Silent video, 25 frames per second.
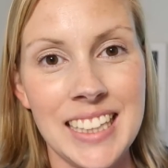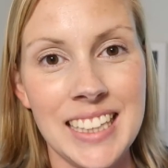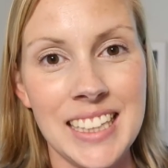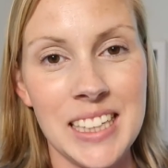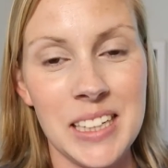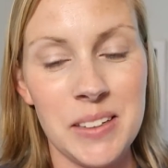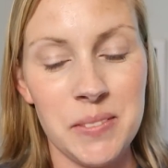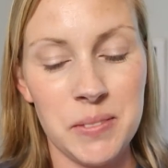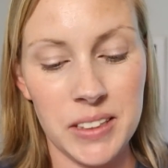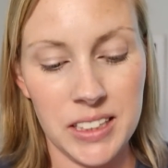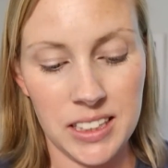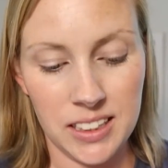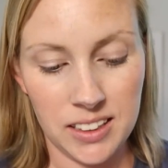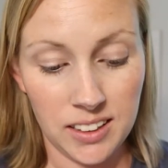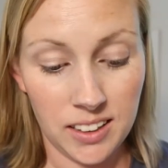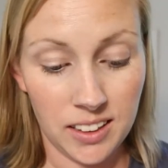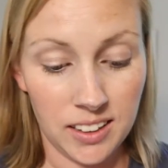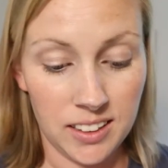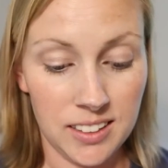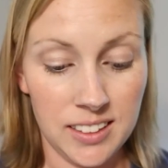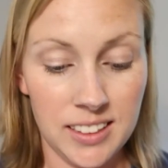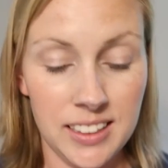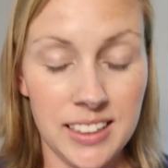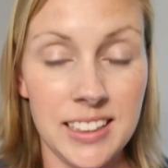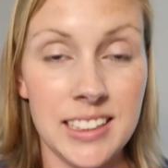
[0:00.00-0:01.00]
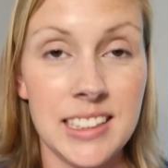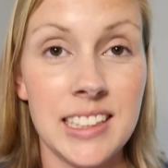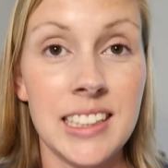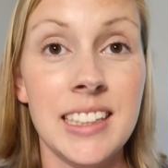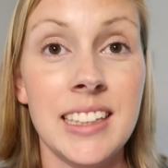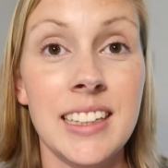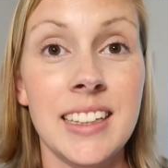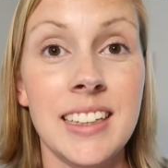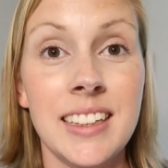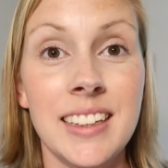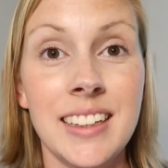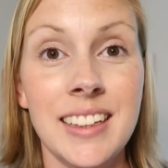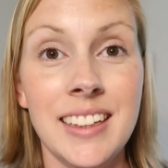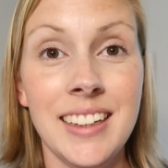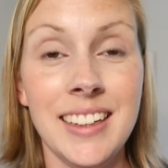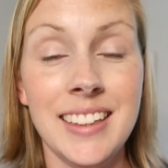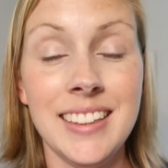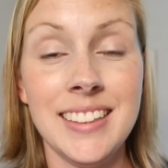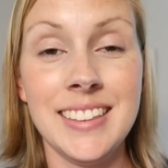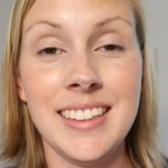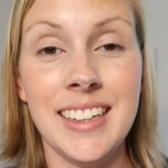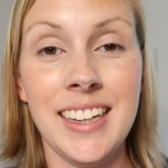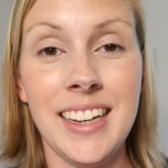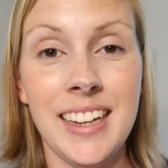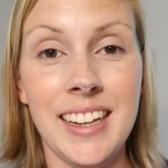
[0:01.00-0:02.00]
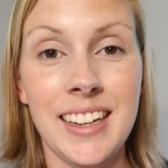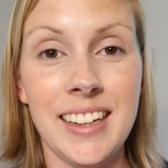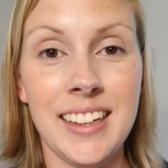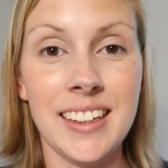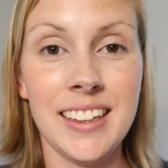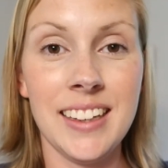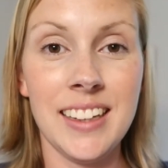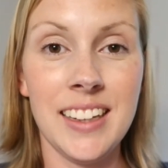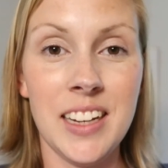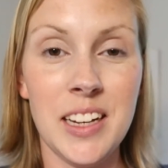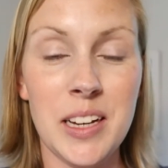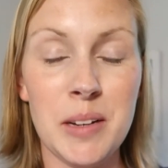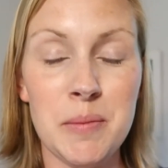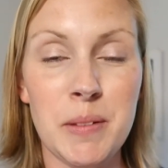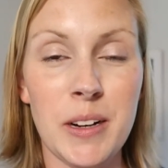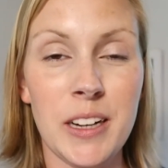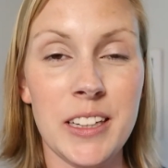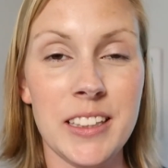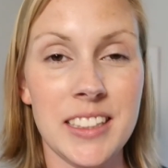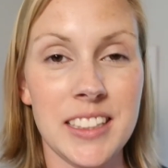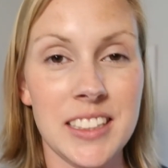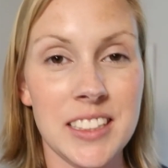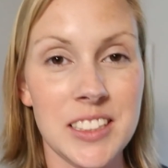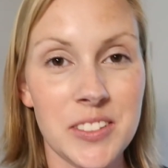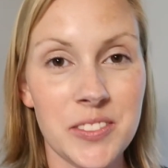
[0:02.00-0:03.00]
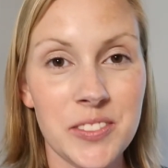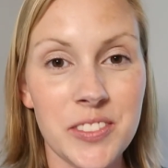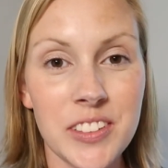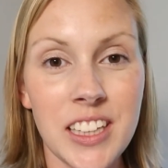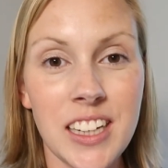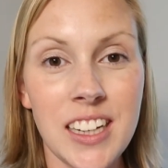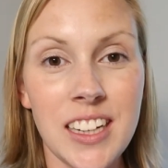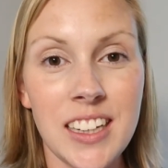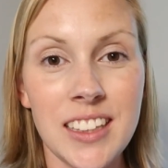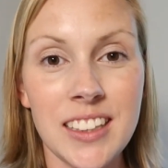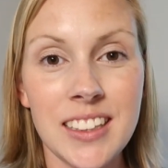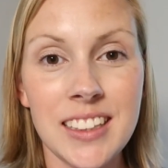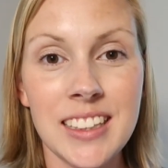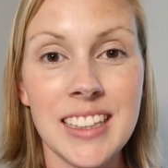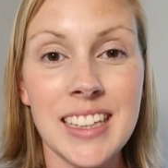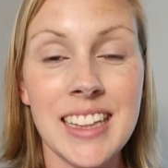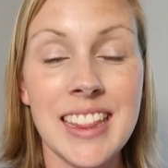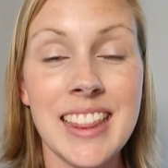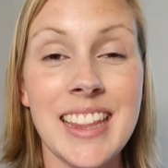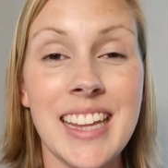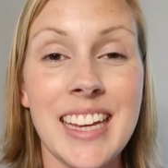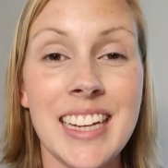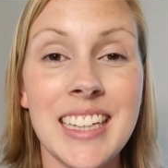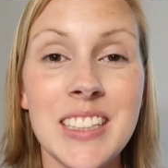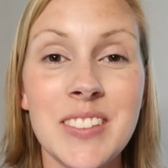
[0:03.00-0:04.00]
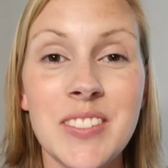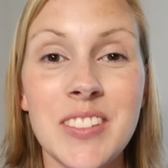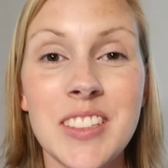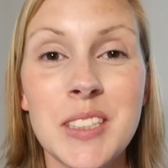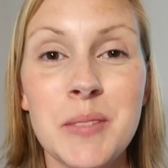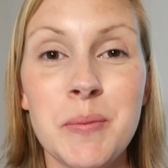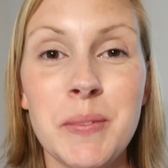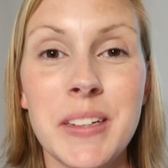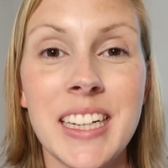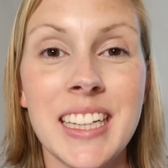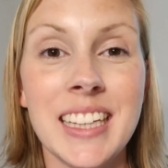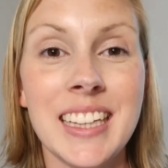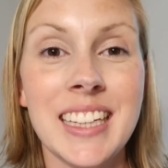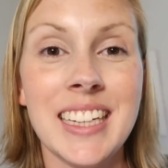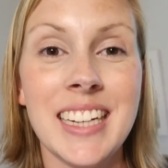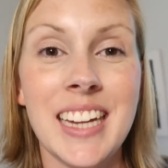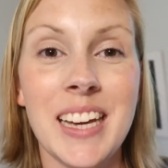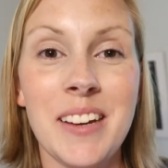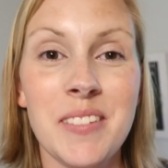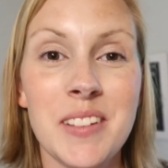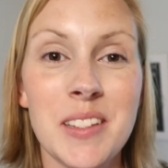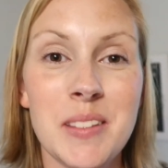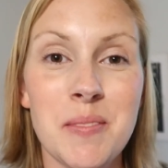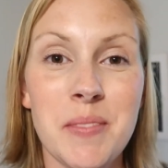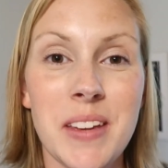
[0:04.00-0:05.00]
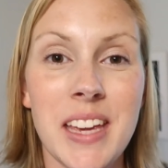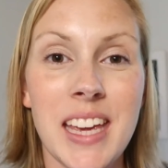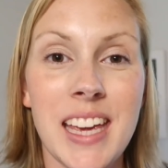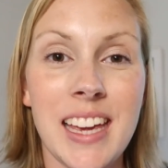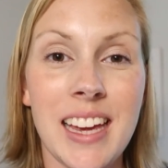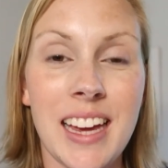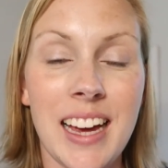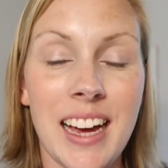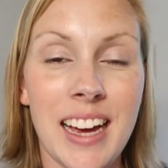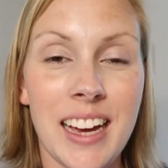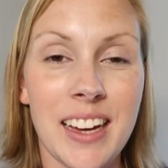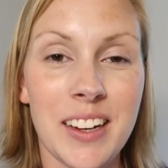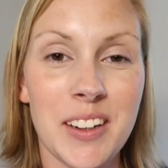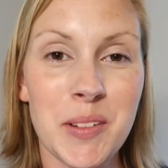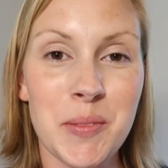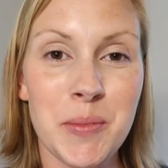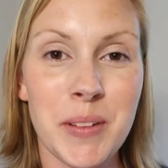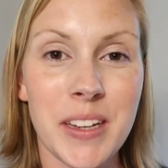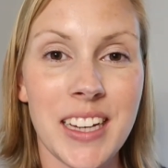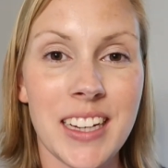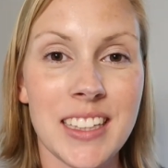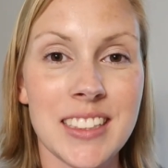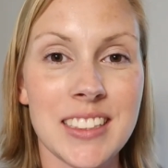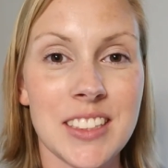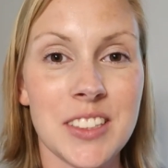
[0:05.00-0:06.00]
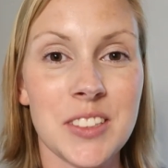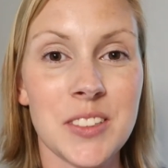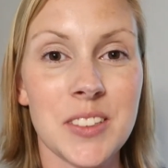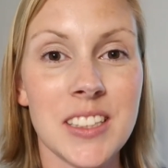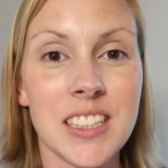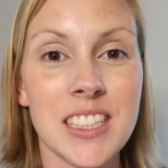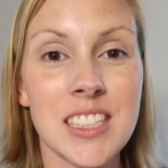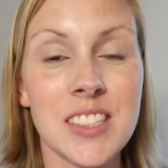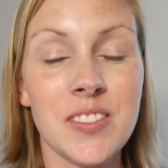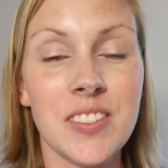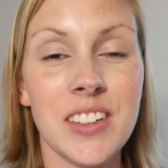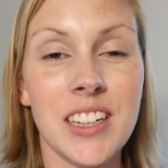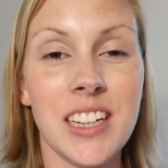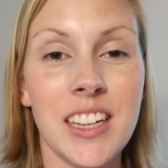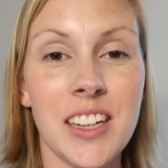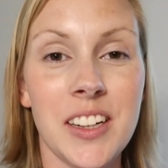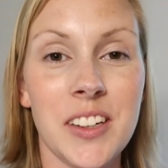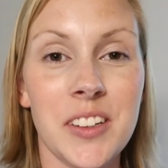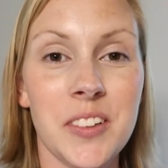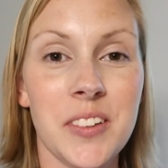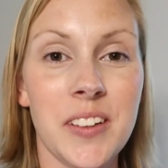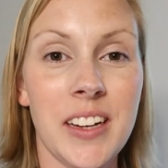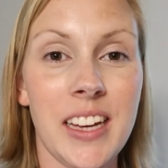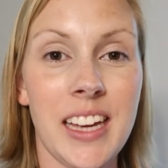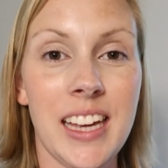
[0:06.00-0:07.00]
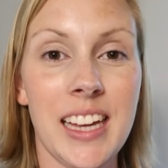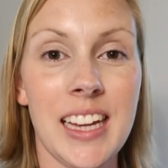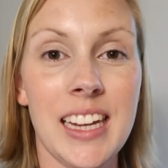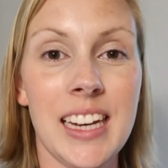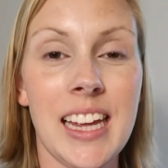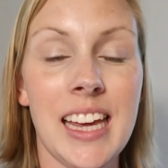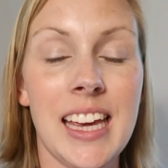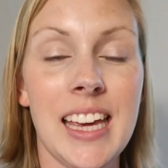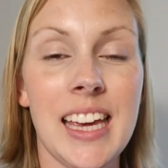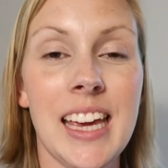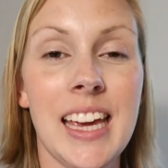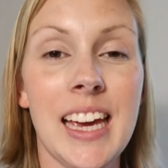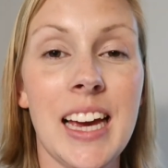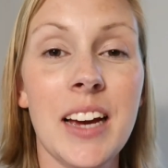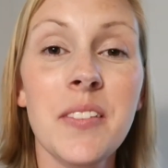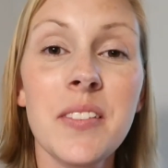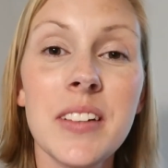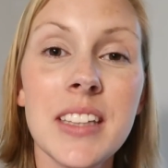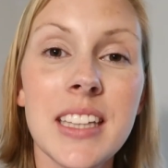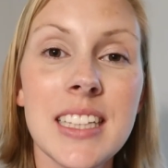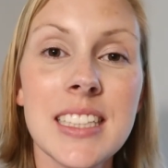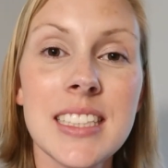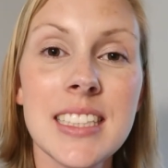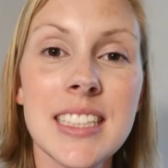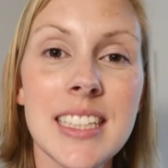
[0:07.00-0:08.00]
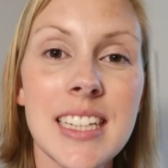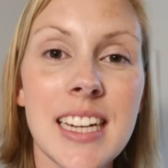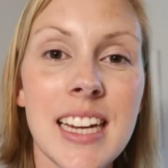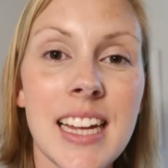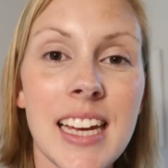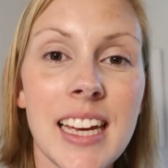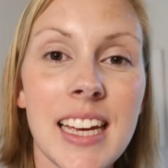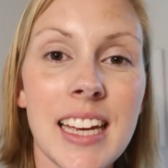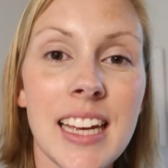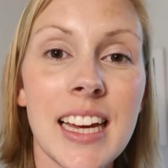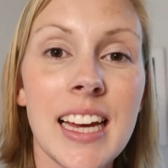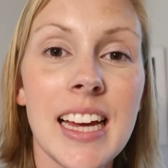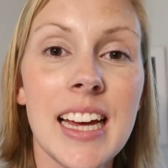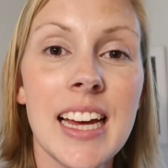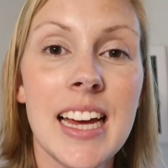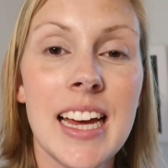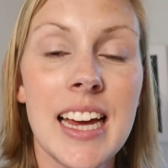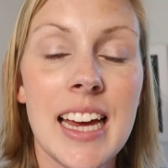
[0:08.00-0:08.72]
I think I'm gonna call it a day um, on this vlog. Thanks for spending the day with me. I hope you guys enjoyed this video and hanging out with us today.